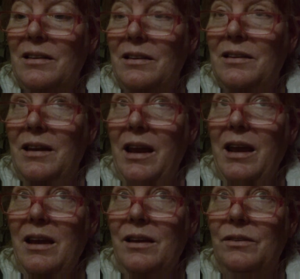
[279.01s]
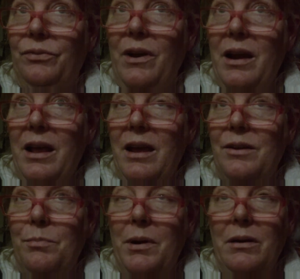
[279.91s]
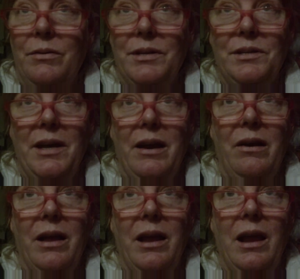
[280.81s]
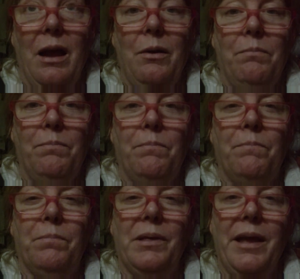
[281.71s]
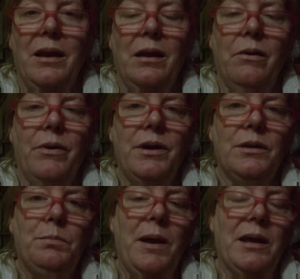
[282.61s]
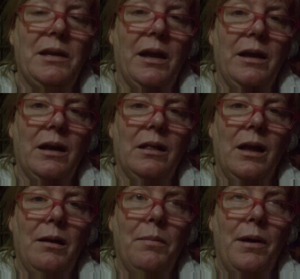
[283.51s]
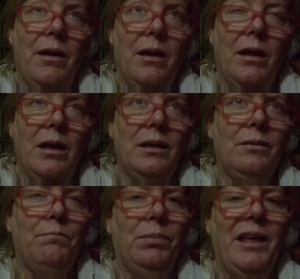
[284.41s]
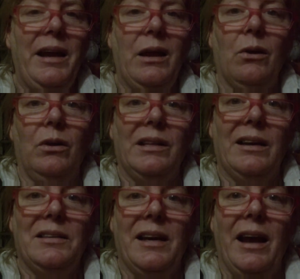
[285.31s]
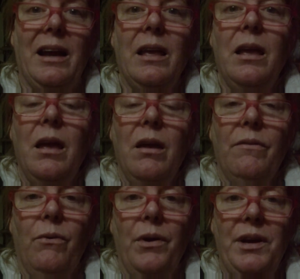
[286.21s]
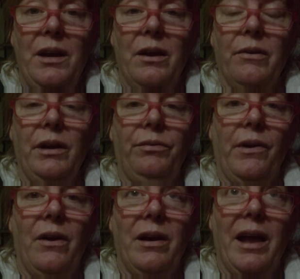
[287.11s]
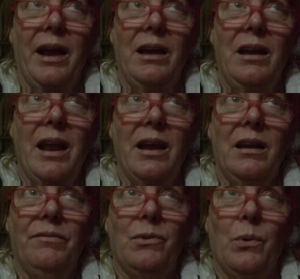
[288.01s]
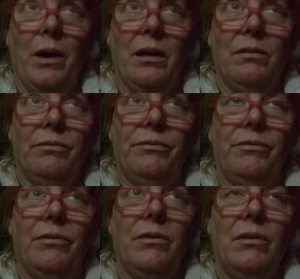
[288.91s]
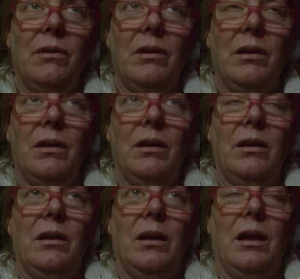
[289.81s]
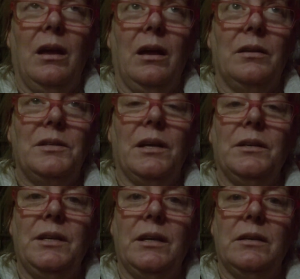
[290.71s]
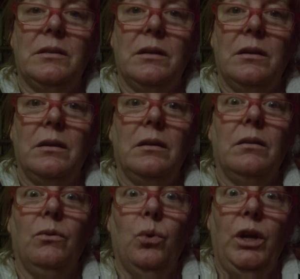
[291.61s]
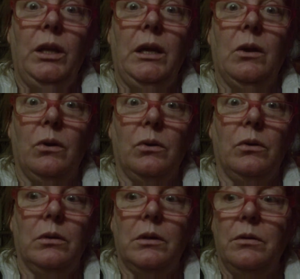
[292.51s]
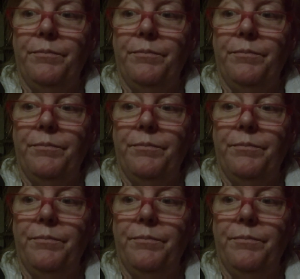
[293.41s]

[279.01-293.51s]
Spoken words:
Today is Friday, tomorrow is Saturday. I plan on going to Speak Italian Club. It's bloody cold outside. 14 degrees Fahrenheit, negative 12. Celsius. Really cold.